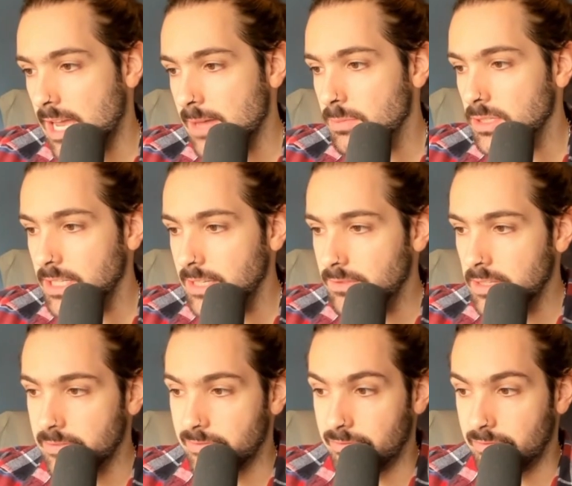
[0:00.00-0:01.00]
believe, the
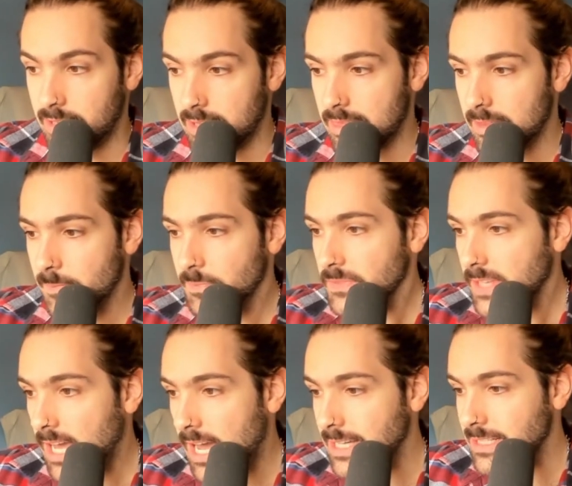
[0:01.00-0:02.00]
fifth
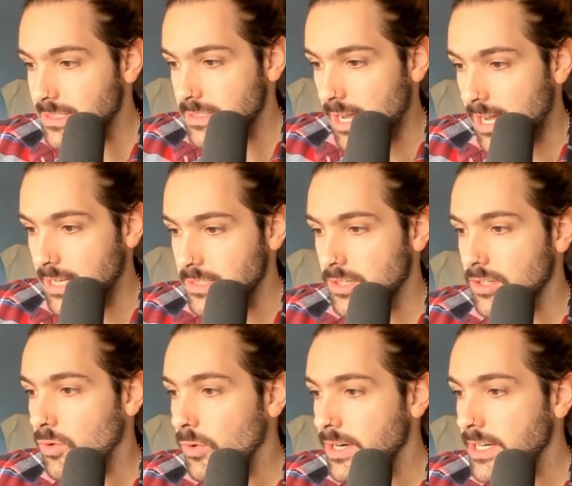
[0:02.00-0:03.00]
highest odds
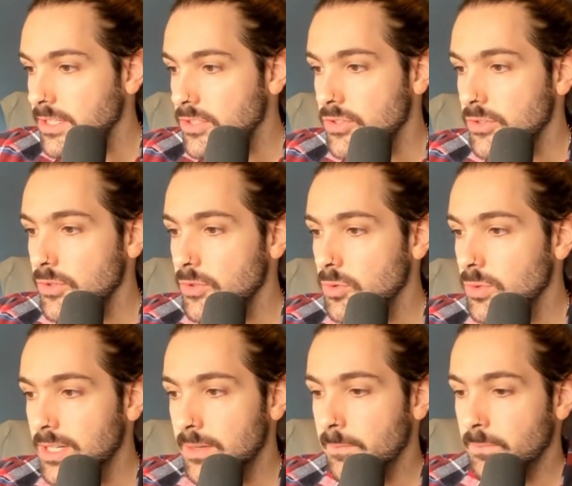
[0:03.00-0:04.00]
according
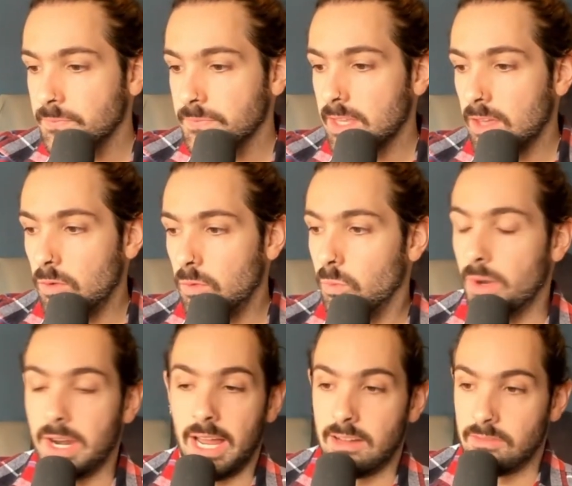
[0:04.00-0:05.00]
to
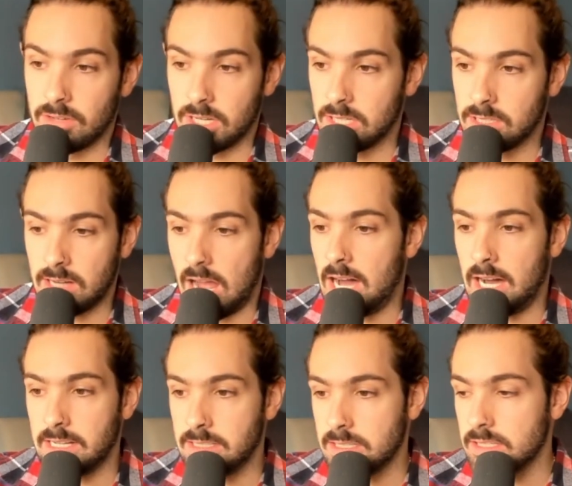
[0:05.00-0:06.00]
whatever
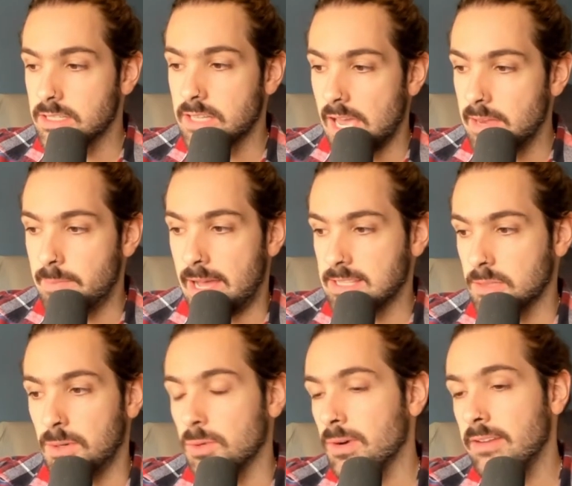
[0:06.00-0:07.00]
odds site
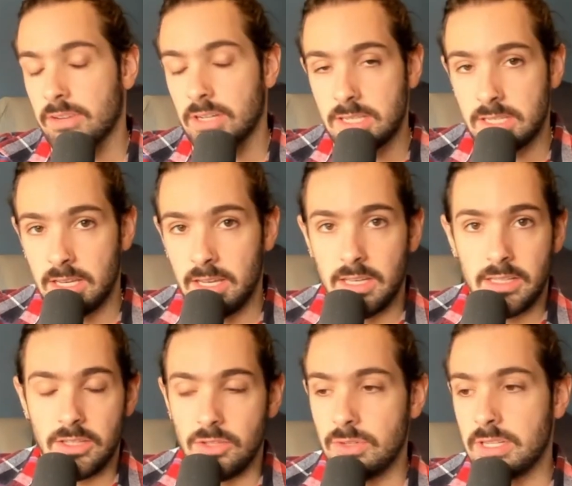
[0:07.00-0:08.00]
Basketball Reference
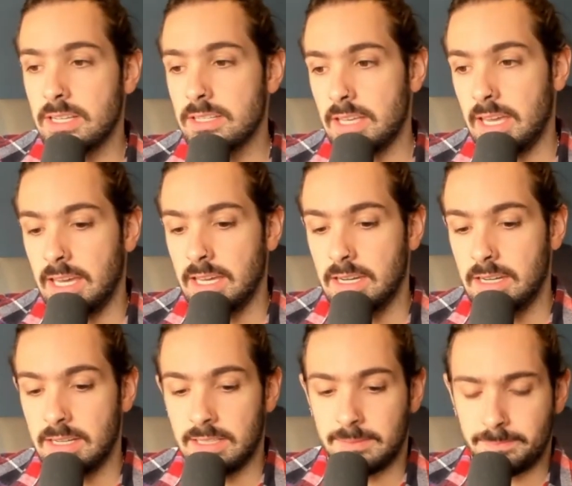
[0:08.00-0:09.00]
uses in